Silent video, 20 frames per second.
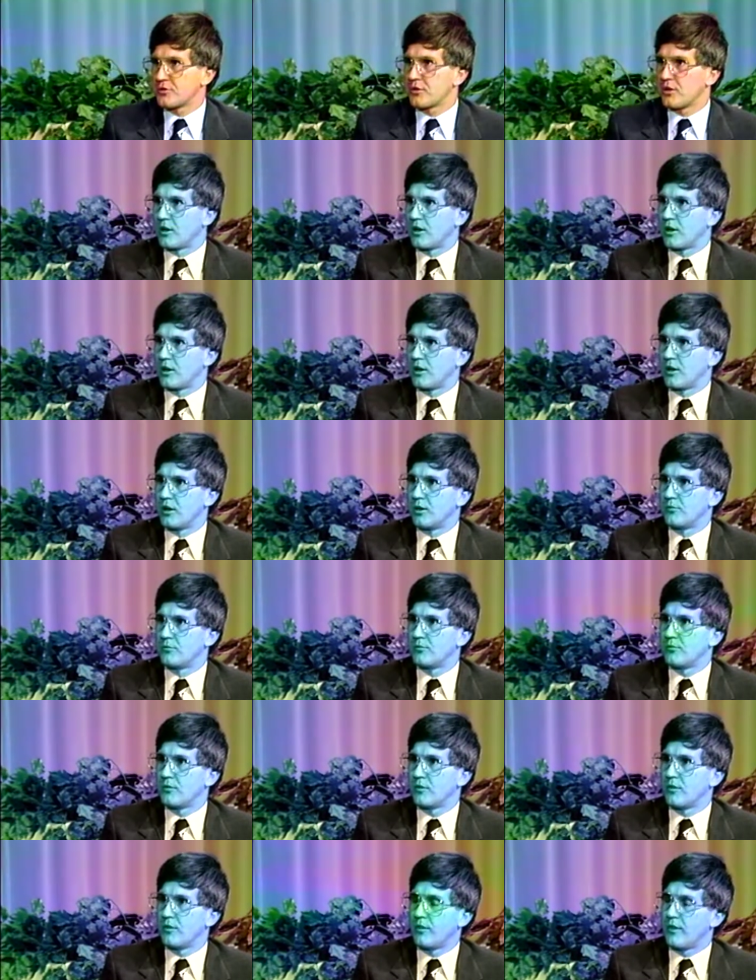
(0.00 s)
um,
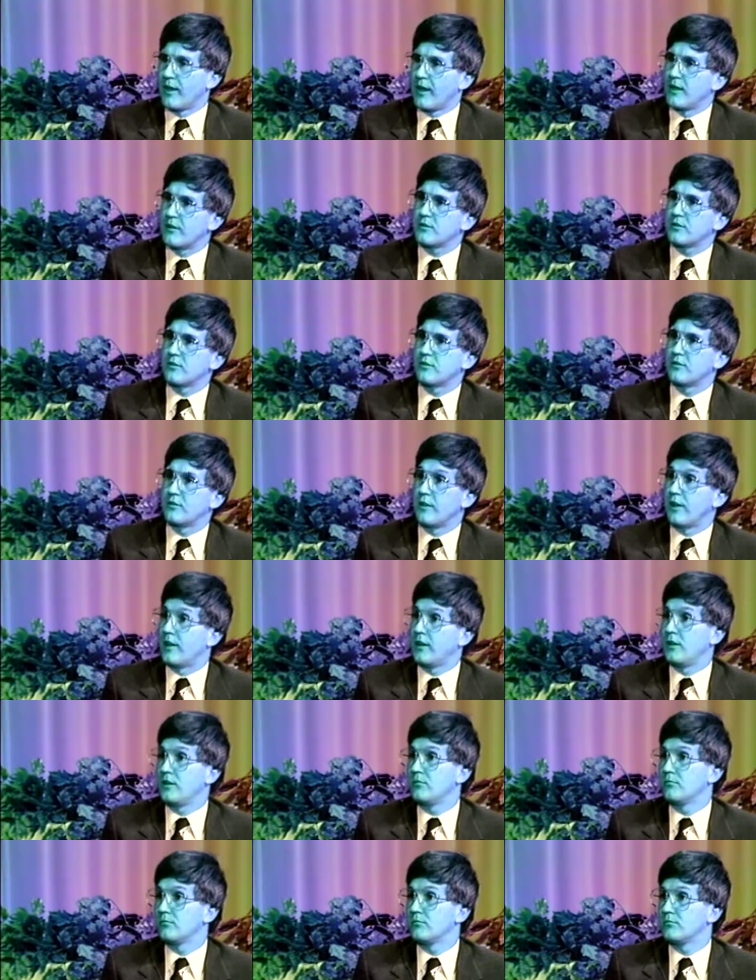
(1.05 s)
that
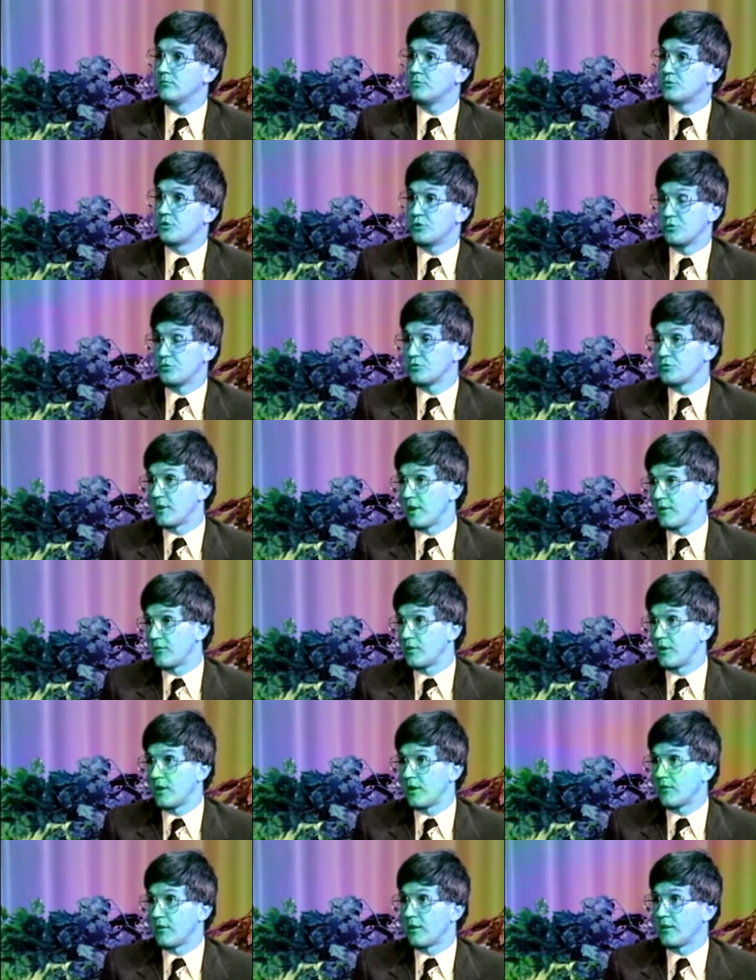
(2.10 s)
they choose to have a
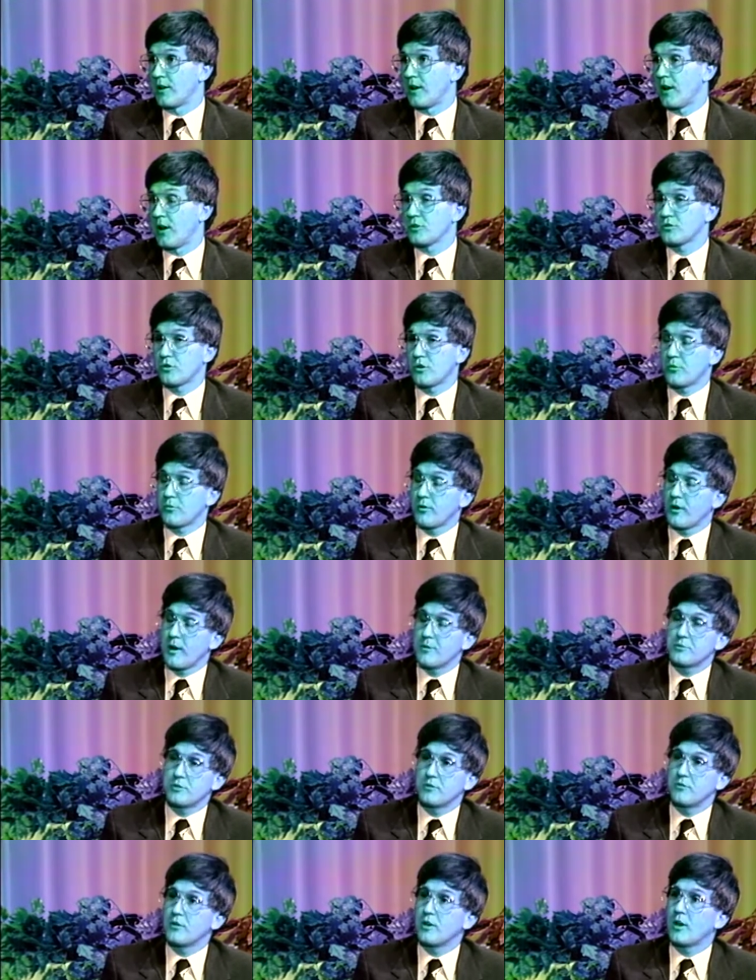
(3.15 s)
gun around the house or perhaps
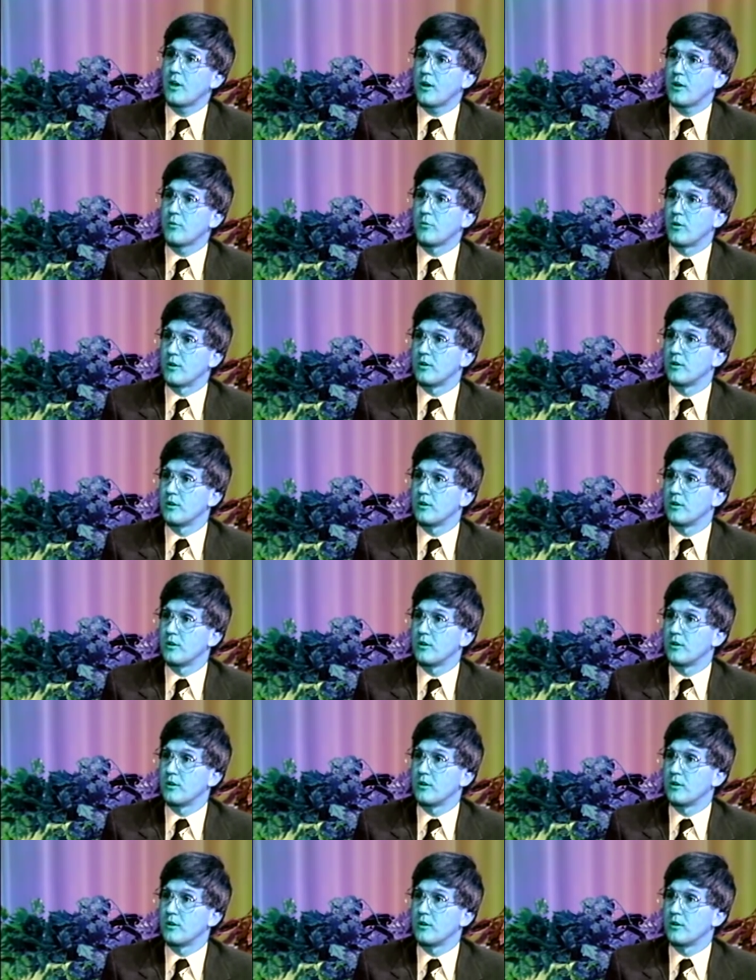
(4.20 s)
even carry one.